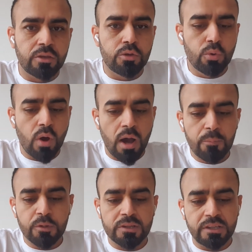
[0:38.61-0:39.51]
You
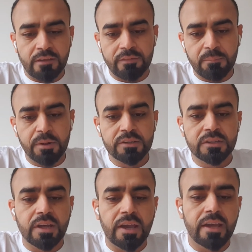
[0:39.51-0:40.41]
obviously, if the person
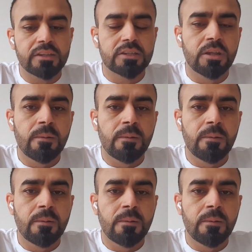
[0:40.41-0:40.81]
has